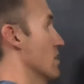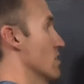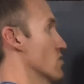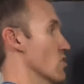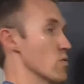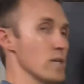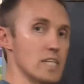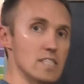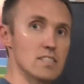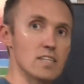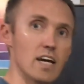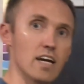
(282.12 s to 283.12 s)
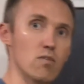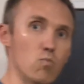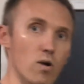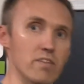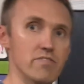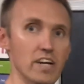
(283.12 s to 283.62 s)
So we can say
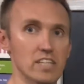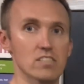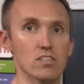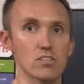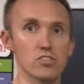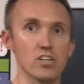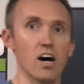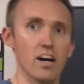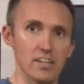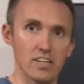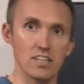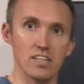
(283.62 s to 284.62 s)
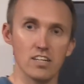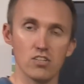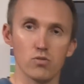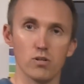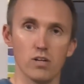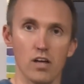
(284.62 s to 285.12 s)
one vector dotted
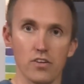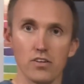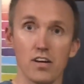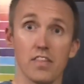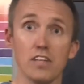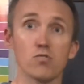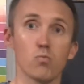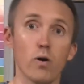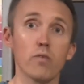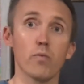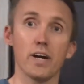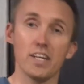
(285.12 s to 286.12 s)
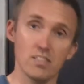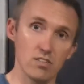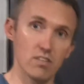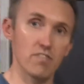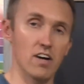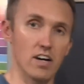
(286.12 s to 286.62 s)
into another, and that's one way to
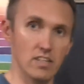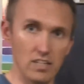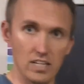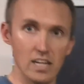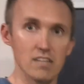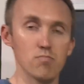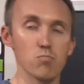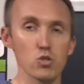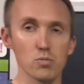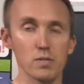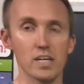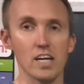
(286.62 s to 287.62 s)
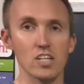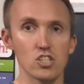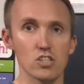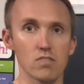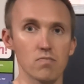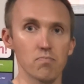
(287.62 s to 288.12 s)
define a kind of
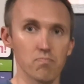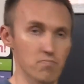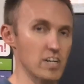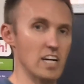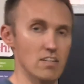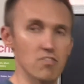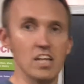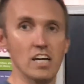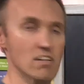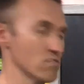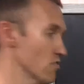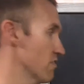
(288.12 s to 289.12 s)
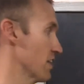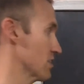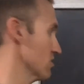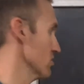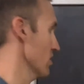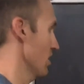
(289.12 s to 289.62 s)
multiplication kind of thing for
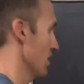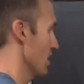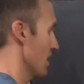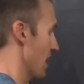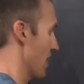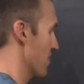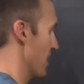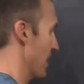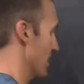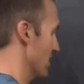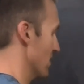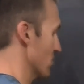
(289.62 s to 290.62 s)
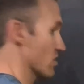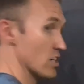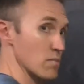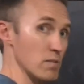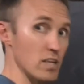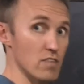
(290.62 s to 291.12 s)
vectors. And that is going to
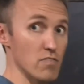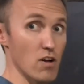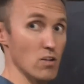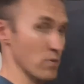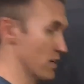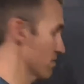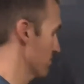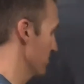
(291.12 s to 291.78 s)
be the following.